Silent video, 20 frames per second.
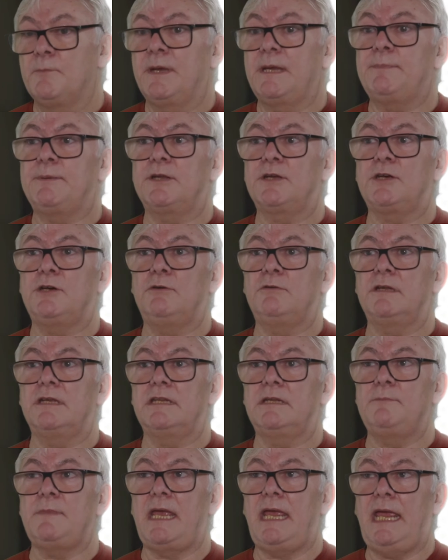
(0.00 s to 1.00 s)
People are
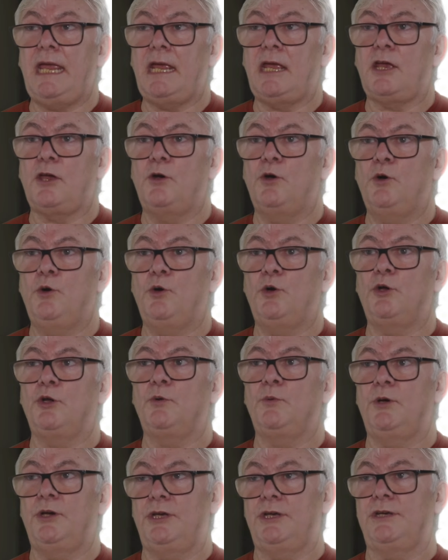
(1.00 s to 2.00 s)
calling them
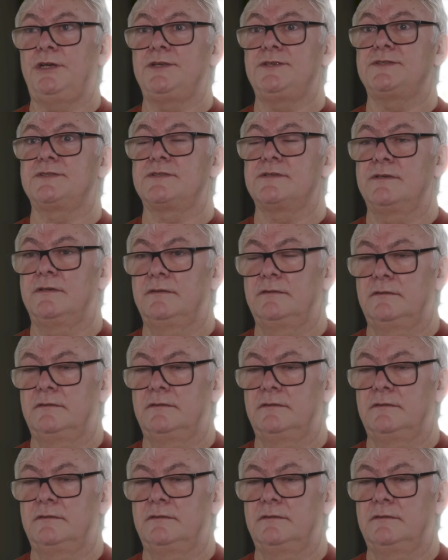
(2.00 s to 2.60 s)
inkhorn words.